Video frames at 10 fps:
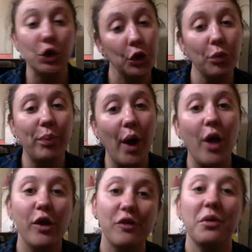goop
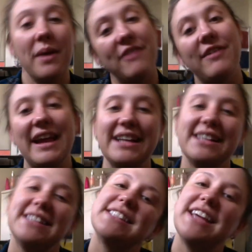all over my
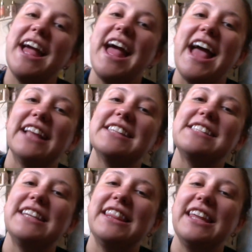face and
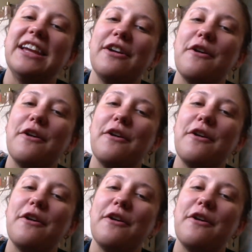see the